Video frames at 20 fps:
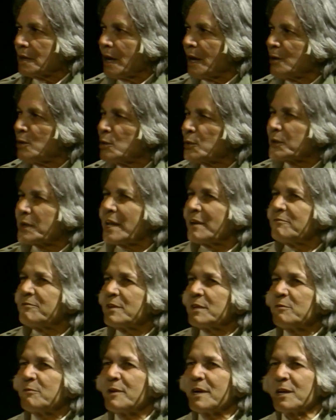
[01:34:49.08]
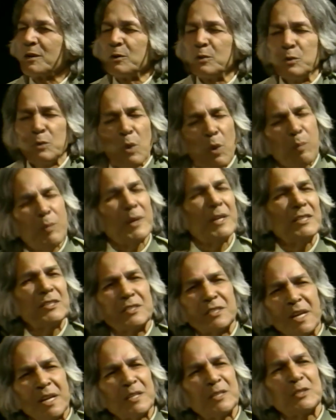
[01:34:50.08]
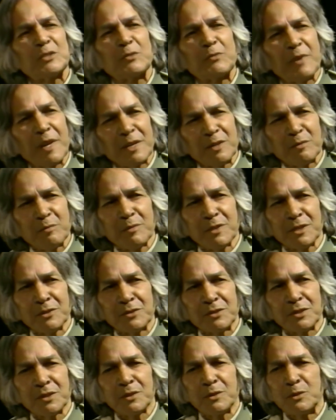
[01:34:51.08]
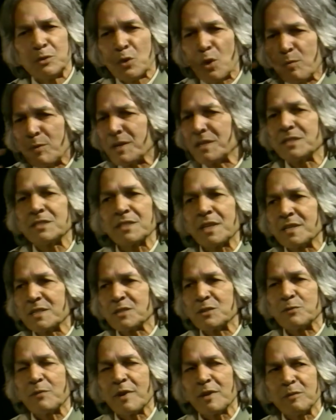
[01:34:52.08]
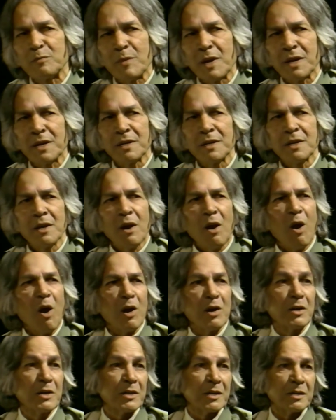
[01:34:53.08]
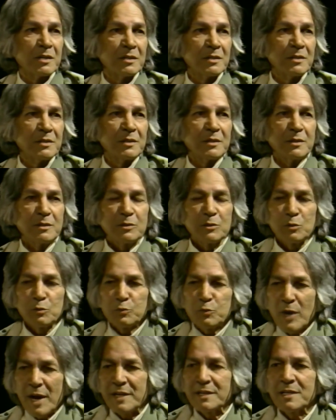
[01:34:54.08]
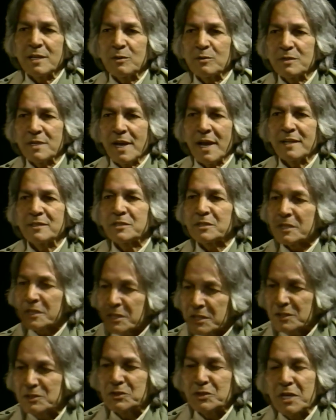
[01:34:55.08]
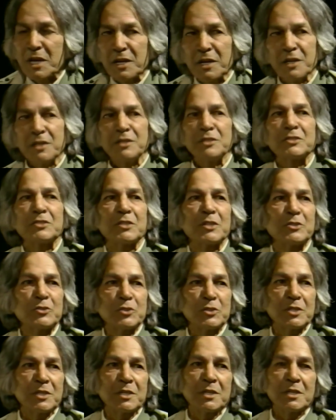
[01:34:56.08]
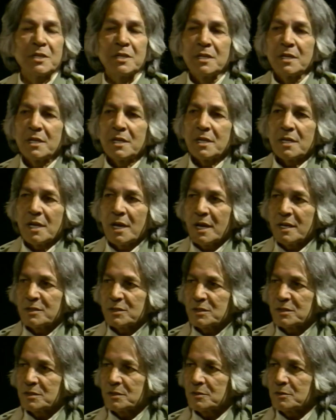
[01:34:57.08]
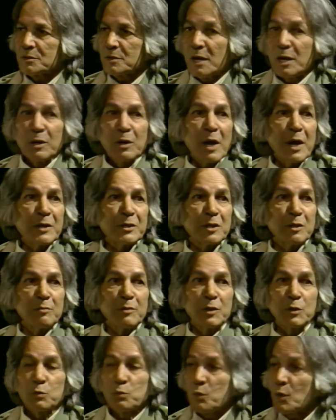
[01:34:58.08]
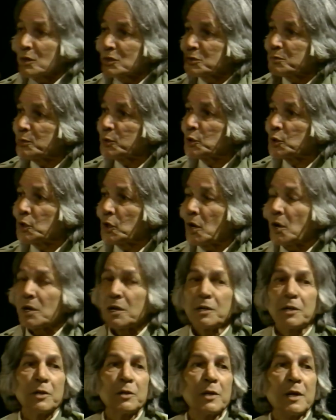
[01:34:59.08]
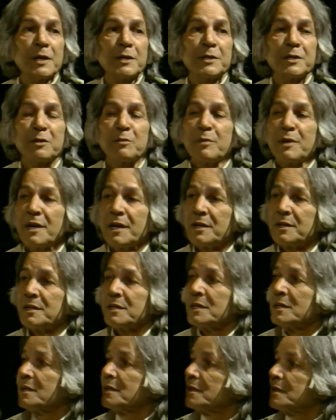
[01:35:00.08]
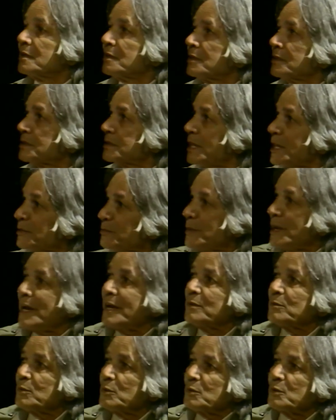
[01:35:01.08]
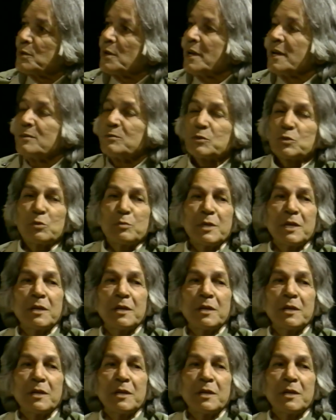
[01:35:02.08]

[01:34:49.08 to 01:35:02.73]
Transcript: looked everywhere. Nobody satisfied me. See, nobody satisfied my hunger to find out the answer. Is there any such thing as enlightenment? Was Buddha an enlightened man? Is that man who claims to be